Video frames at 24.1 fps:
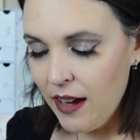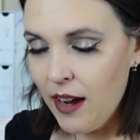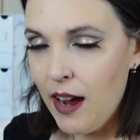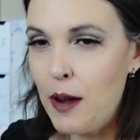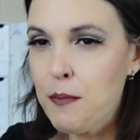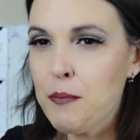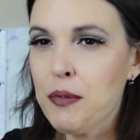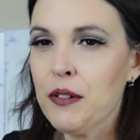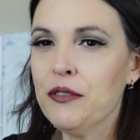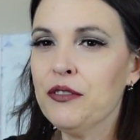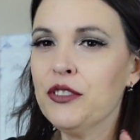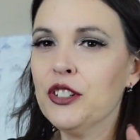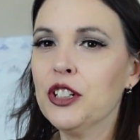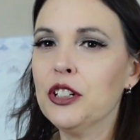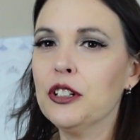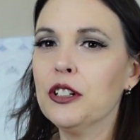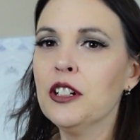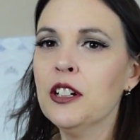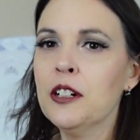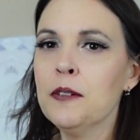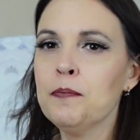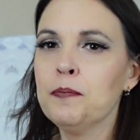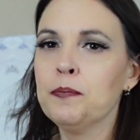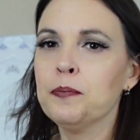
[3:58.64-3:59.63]
I
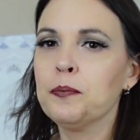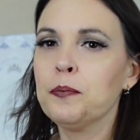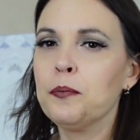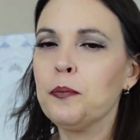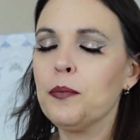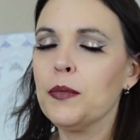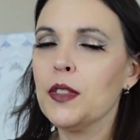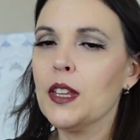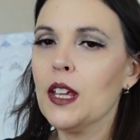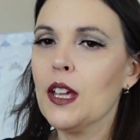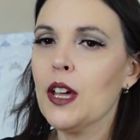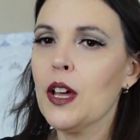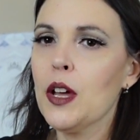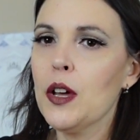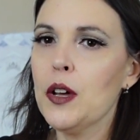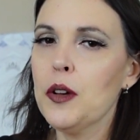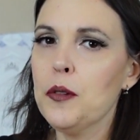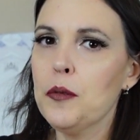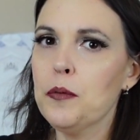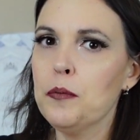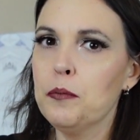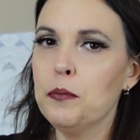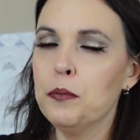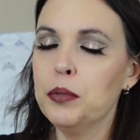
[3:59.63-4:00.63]
prefer
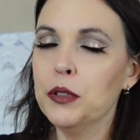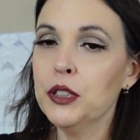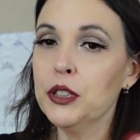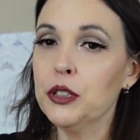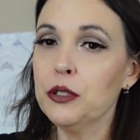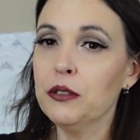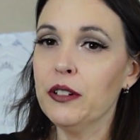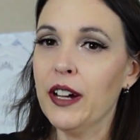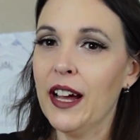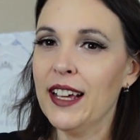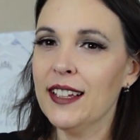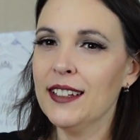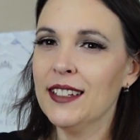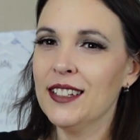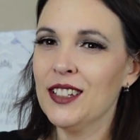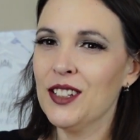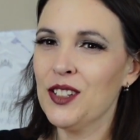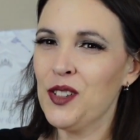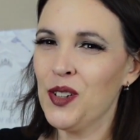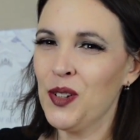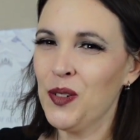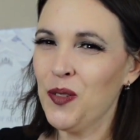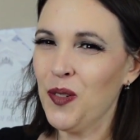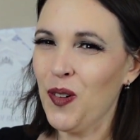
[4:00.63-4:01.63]
blue reds
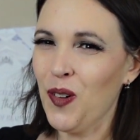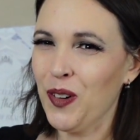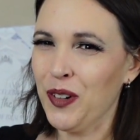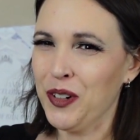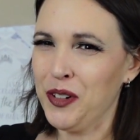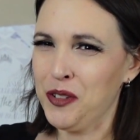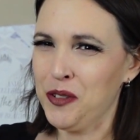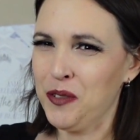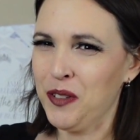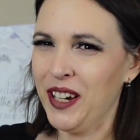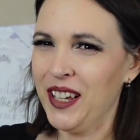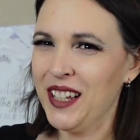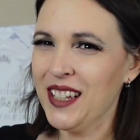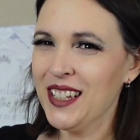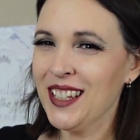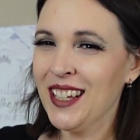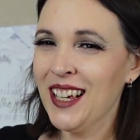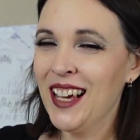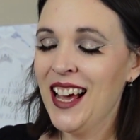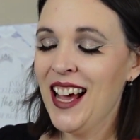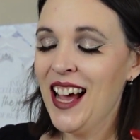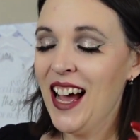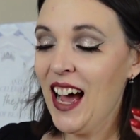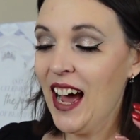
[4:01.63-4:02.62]
to orange reds.
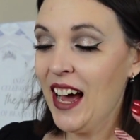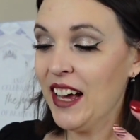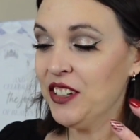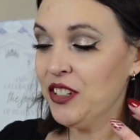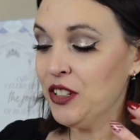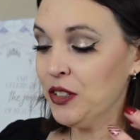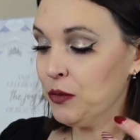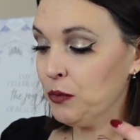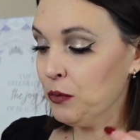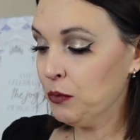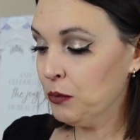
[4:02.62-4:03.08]
I just